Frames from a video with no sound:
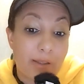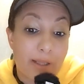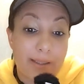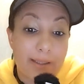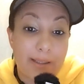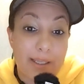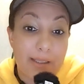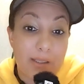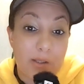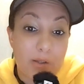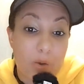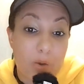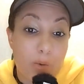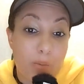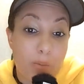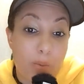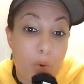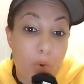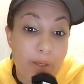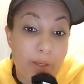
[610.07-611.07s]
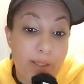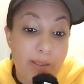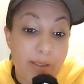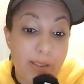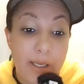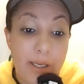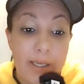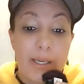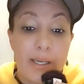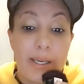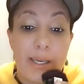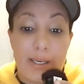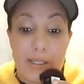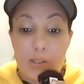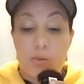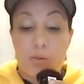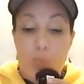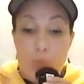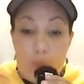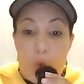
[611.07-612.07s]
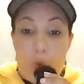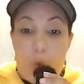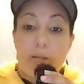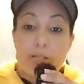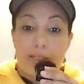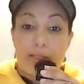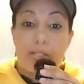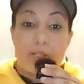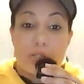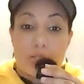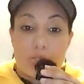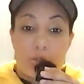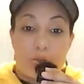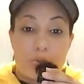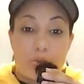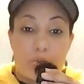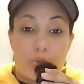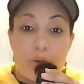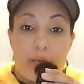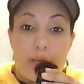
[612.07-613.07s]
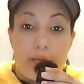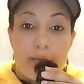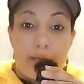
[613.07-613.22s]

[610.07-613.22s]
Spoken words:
like that's the whole point, is wanting to